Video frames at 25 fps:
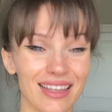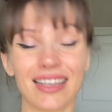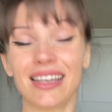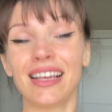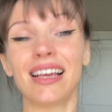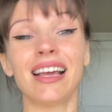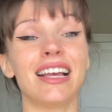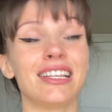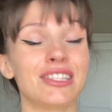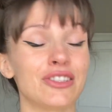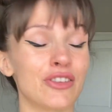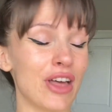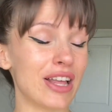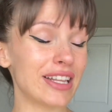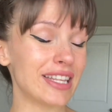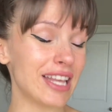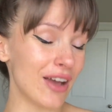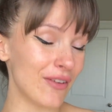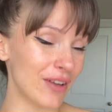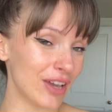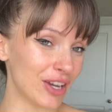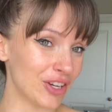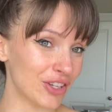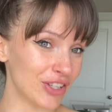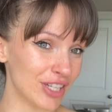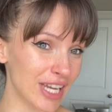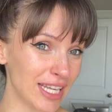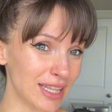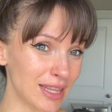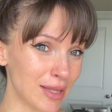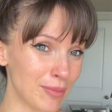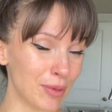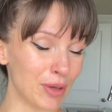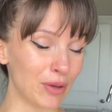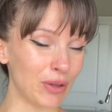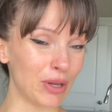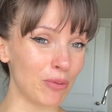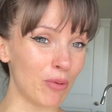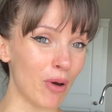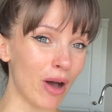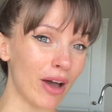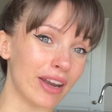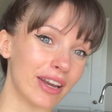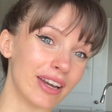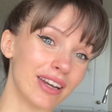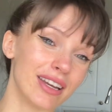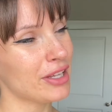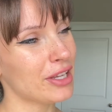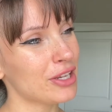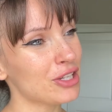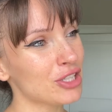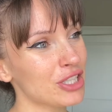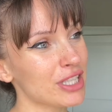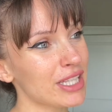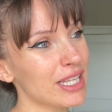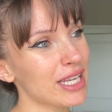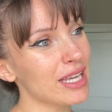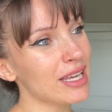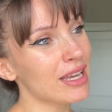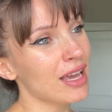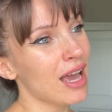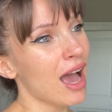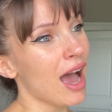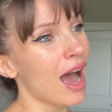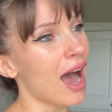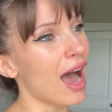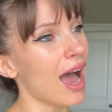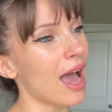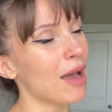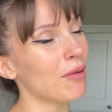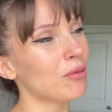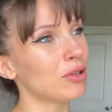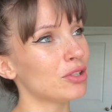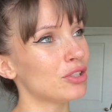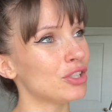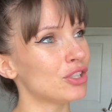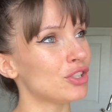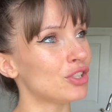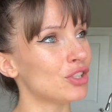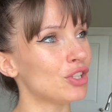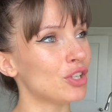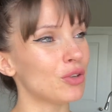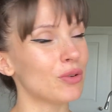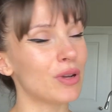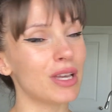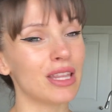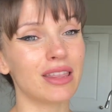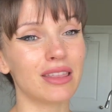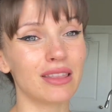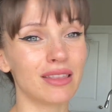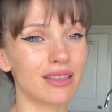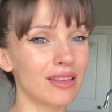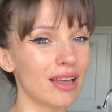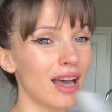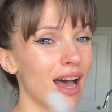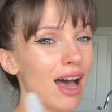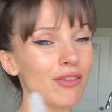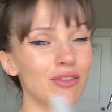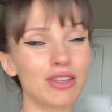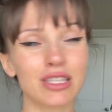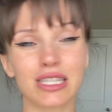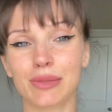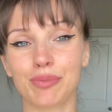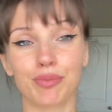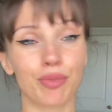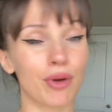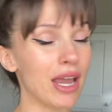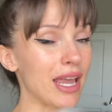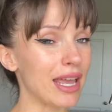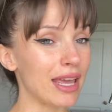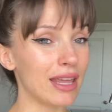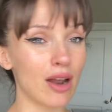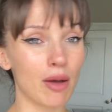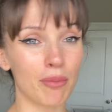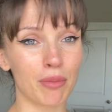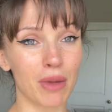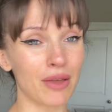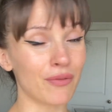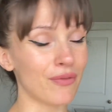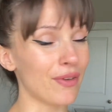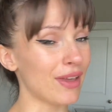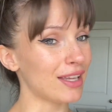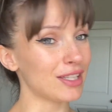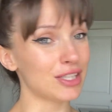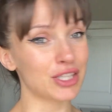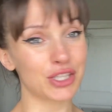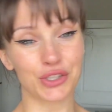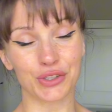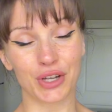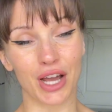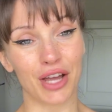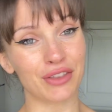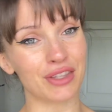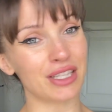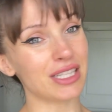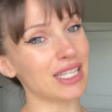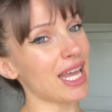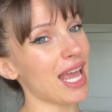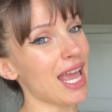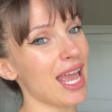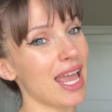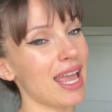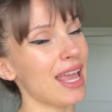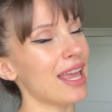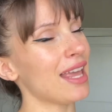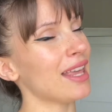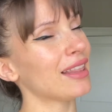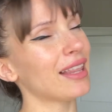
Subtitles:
And so that's how I create the beauty water. Usually I will just do it, I'll just spray it on my face throughout the day.